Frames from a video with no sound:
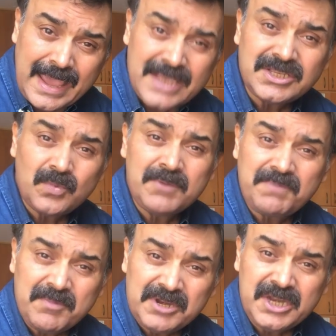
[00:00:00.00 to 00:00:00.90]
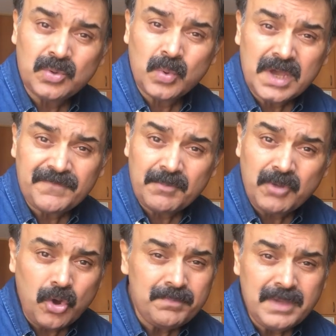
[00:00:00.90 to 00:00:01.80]
as and when people need to work from
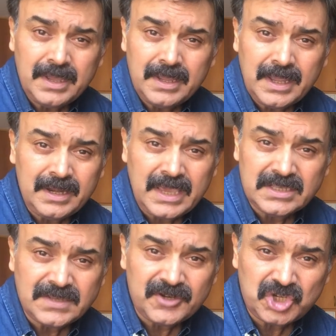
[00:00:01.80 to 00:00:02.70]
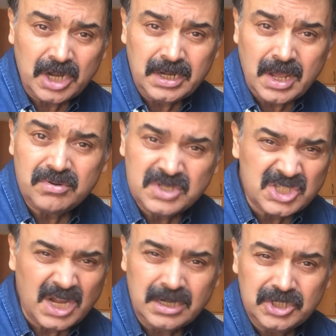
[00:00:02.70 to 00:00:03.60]
home in case of a shutdown,
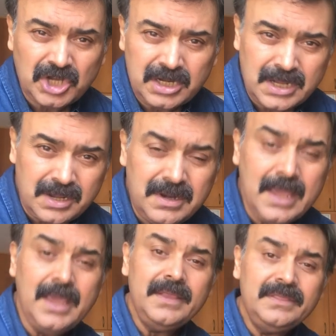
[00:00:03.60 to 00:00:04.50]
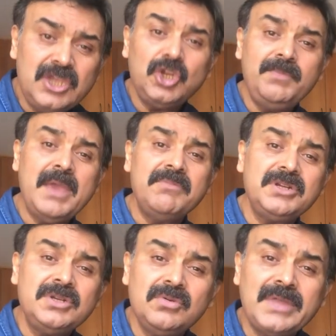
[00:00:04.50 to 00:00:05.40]
sudden shutdown, they should be able
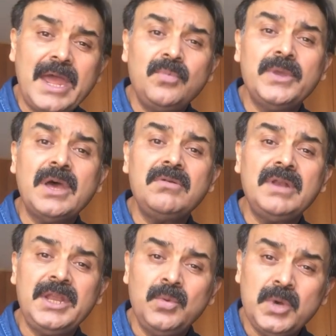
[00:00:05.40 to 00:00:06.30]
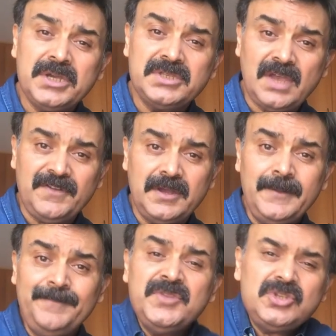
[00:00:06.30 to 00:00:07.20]
to do that without letting work suffer.
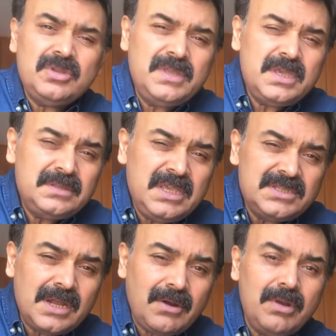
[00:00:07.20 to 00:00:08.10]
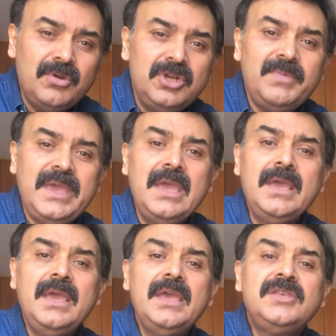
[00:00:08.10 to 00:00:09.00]
So these are all going to be
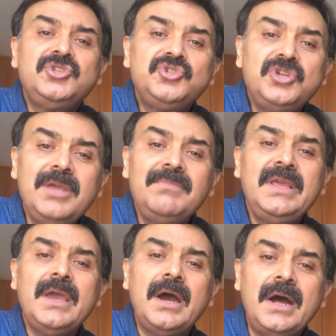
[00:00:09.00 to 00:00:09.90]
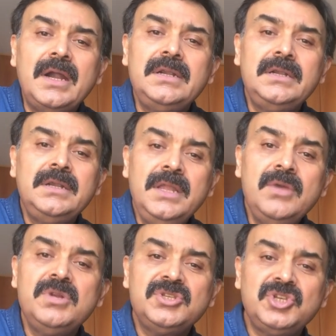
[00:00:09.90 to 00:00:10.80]
extremely hard
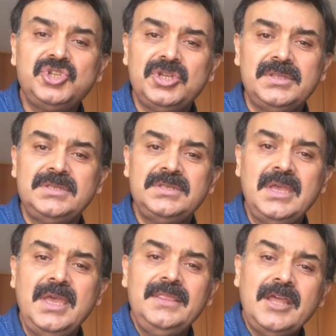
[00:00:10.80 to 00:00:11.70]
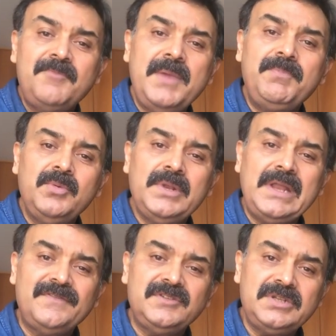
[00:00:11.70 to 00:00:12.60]
new decisions that people will
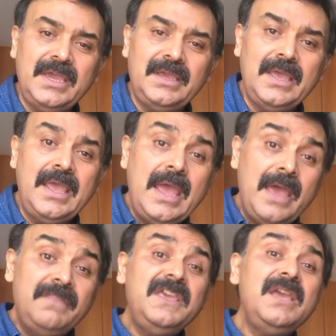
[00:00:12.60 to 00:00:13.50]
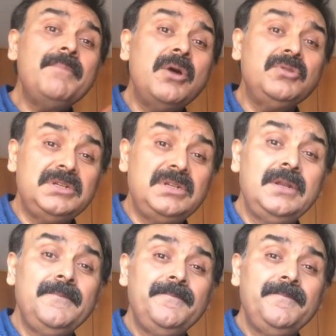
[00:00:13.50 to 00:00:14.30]
have to take. And think about it.